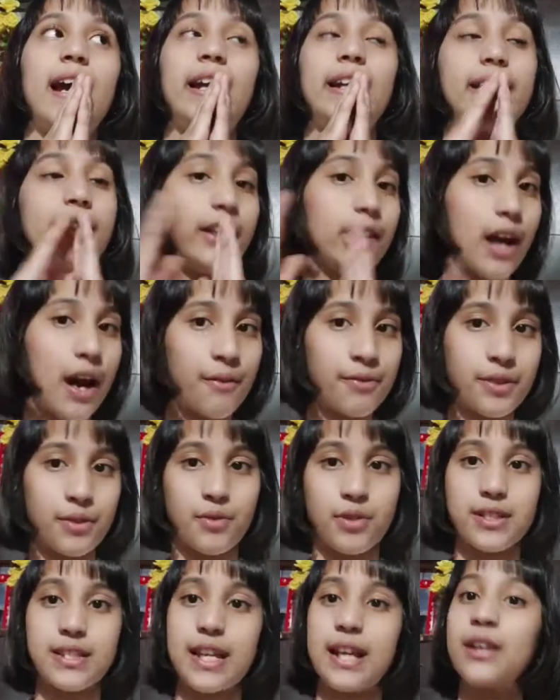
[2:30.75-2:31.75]
I'll tell you
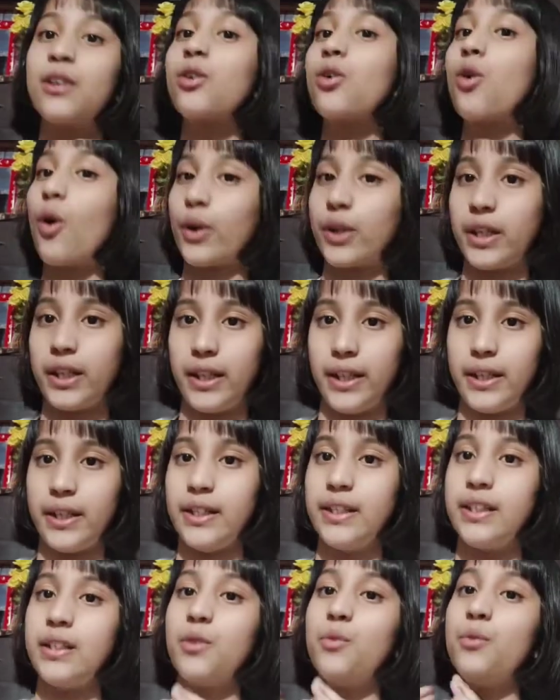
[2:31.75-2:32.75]
afterwards, and cotyledon.